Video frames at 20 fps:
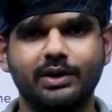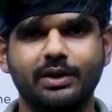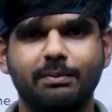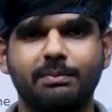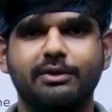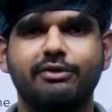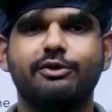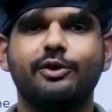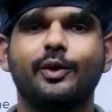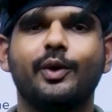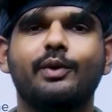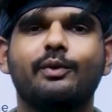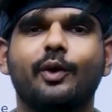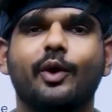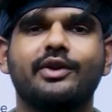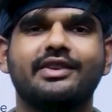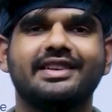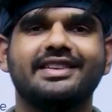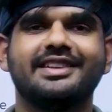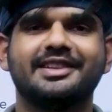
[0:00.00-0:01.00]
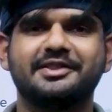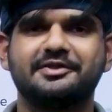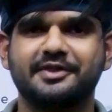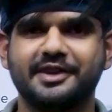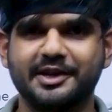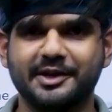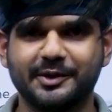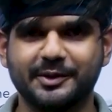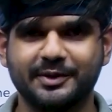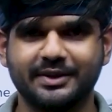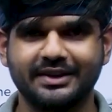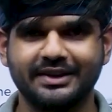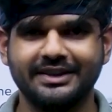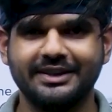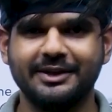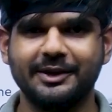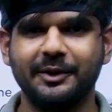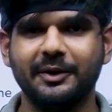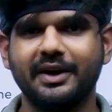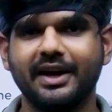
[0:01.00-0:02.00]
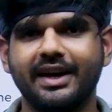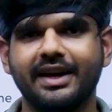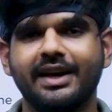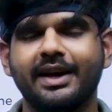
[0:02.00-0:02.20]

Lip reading: before watching this video, okay?